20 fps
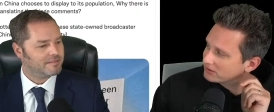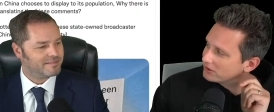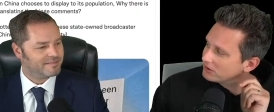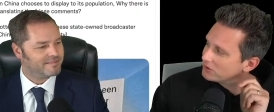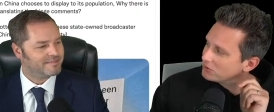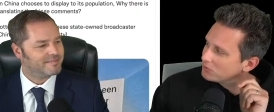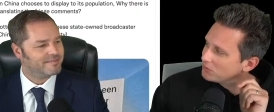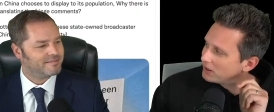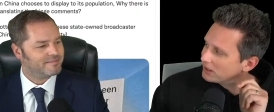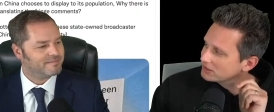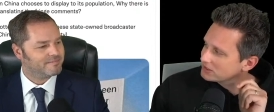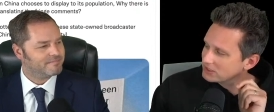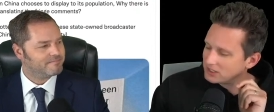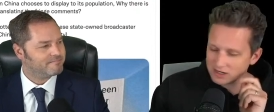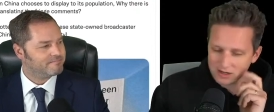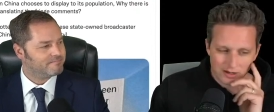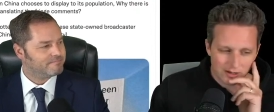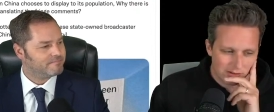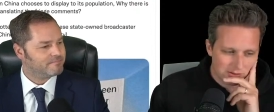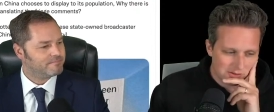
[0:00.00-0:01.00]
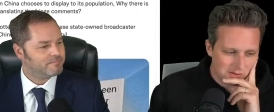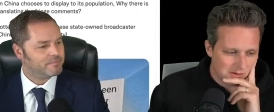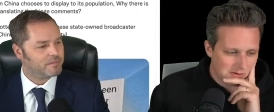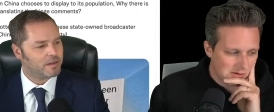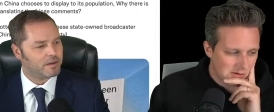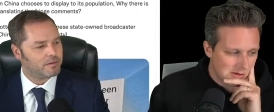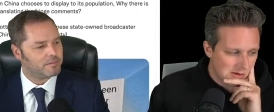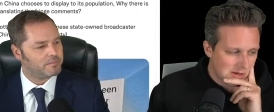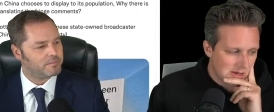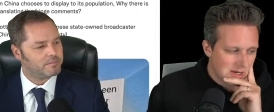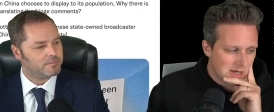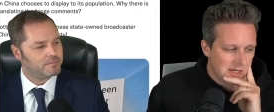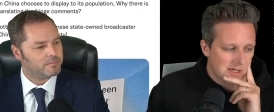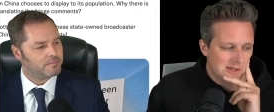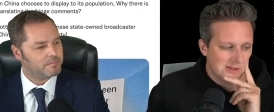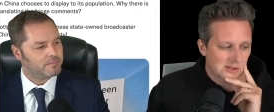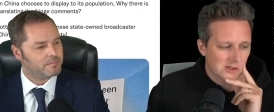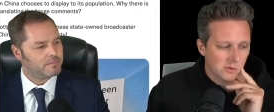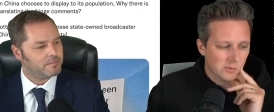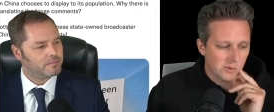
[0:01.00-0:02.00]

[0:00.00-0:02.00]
Speaker 1: Do you know who Wang Qiang is? No. He's a